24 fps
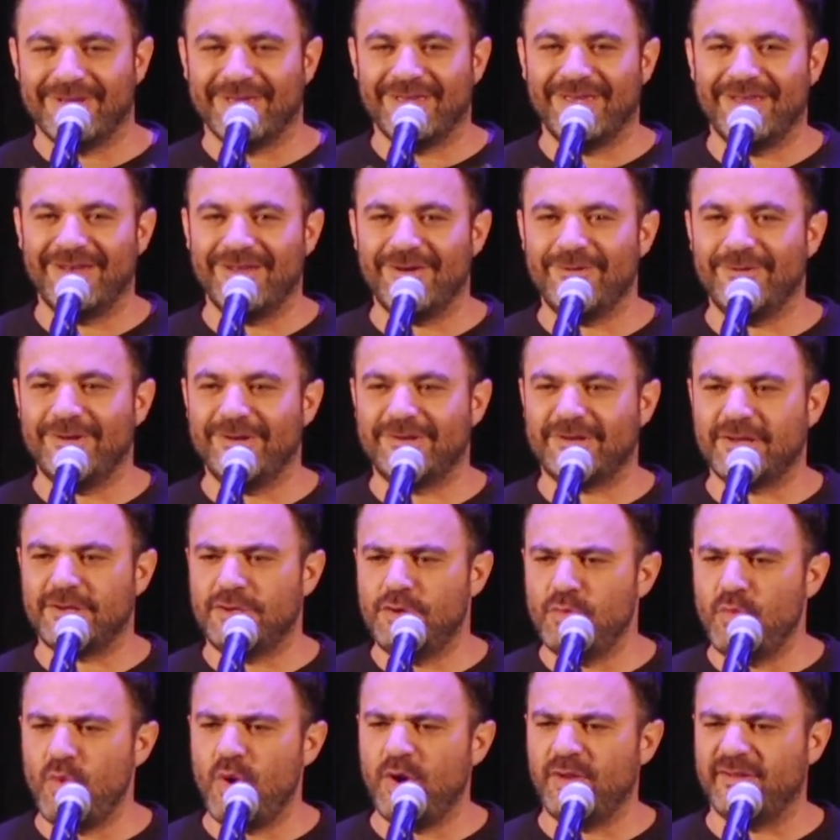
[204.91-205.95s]
You know. He's like,
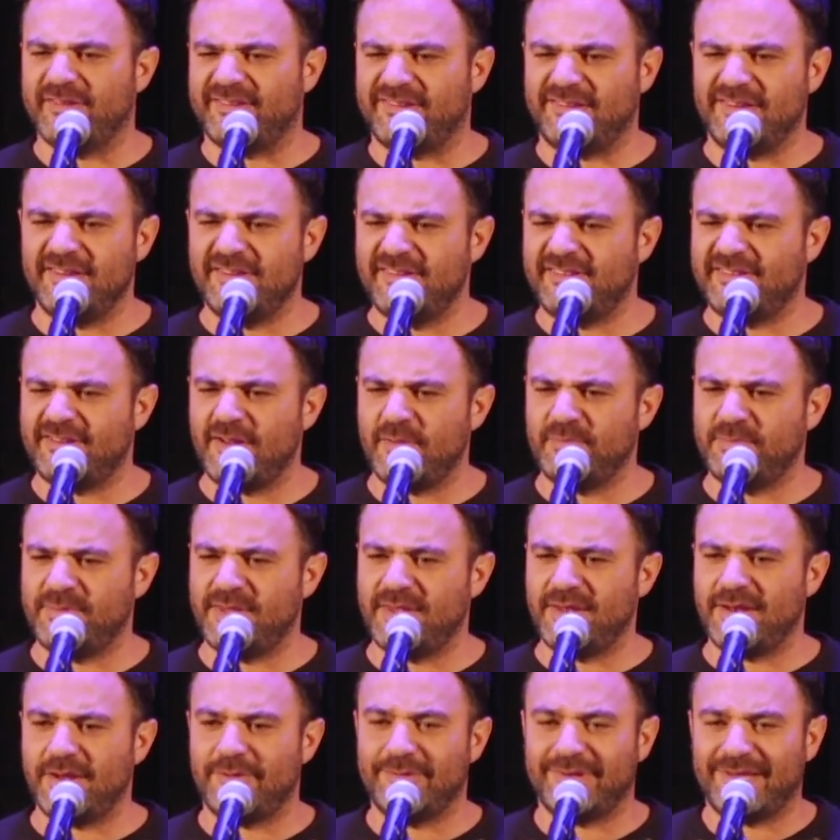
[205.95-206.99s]
you want to see
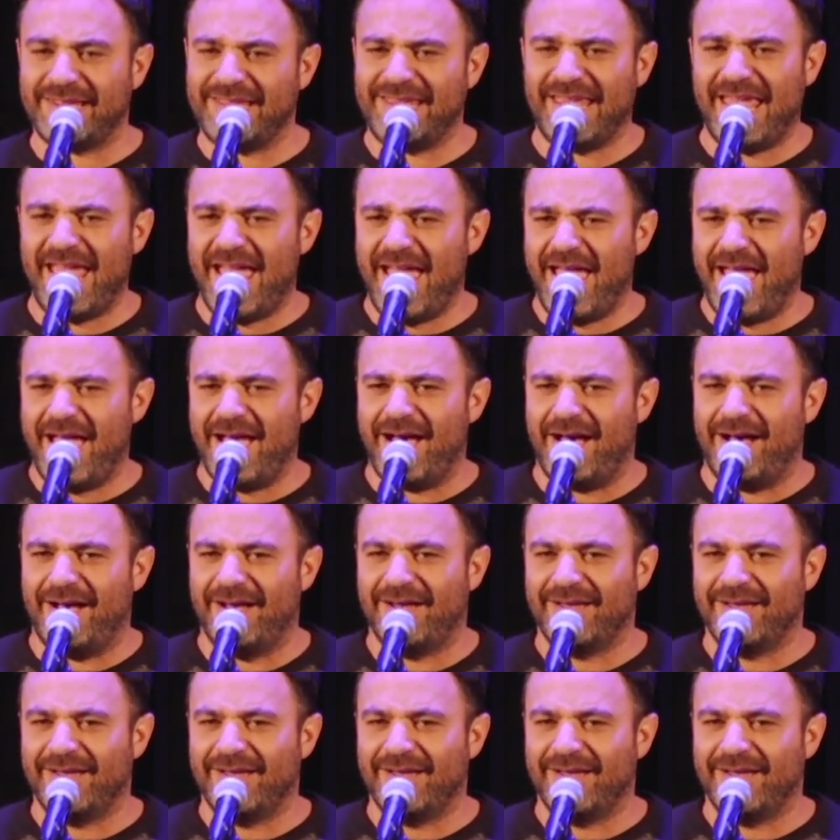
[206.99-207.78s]
something? I was like, yeah.